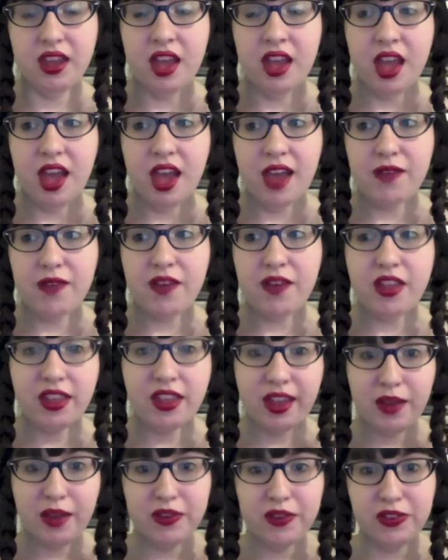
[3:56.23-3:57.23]
I felt like I
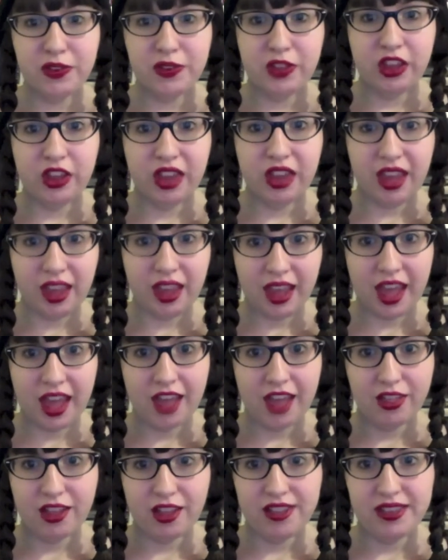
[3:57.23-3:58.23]
was looking at
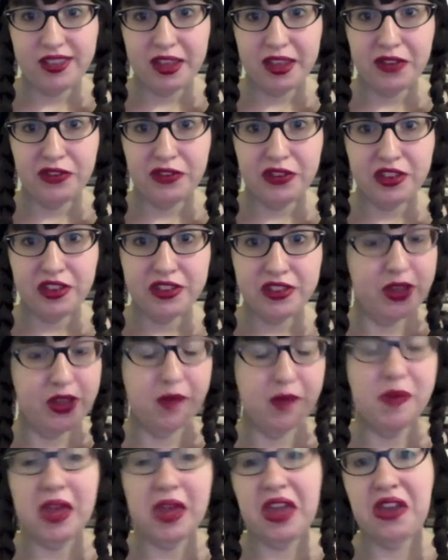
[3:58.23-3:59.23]
Los Angeles through
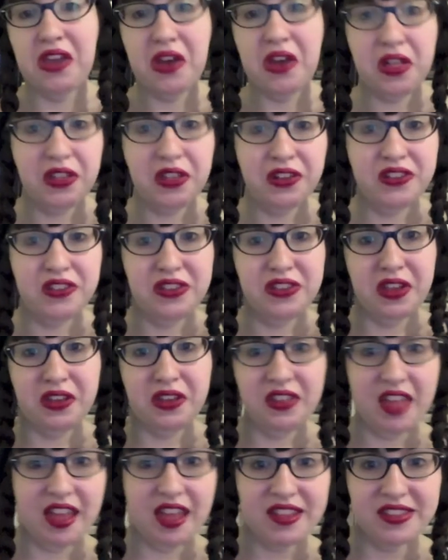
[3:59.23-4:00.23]
pink colored
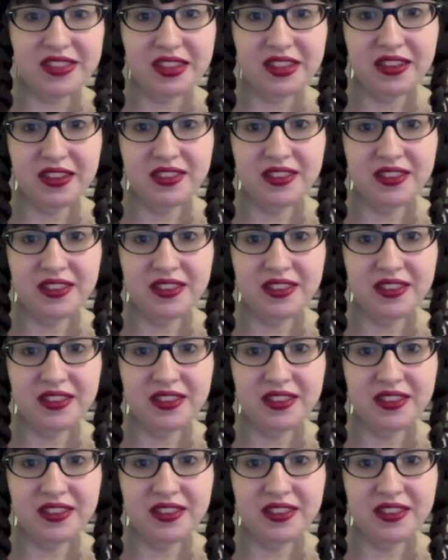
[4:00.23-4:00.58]
sunglasses.